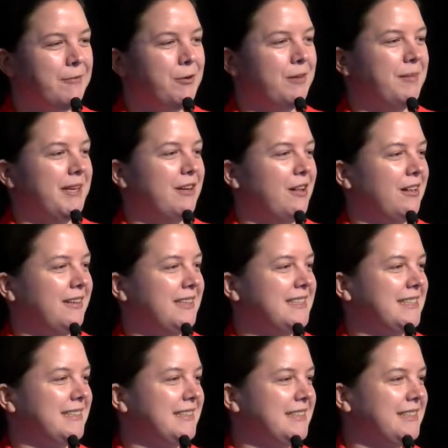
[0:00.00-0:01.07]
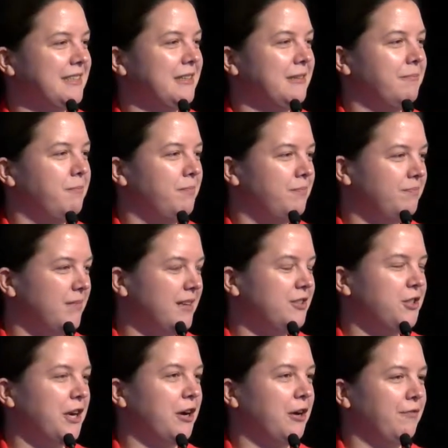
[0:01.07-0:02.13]
One of my colleagues is the
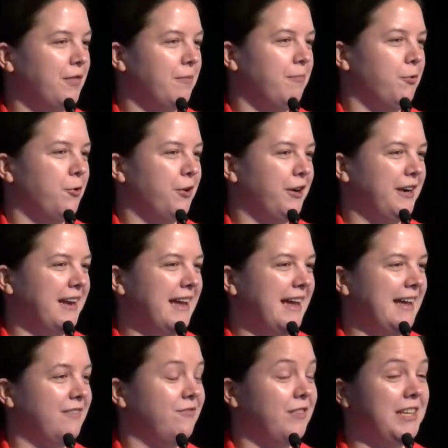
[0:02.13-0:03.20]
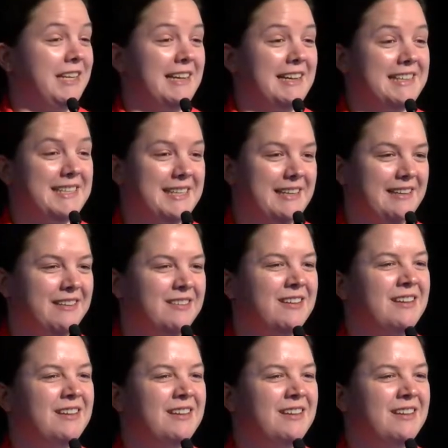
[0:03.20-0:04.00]
chair of the board at VEIC.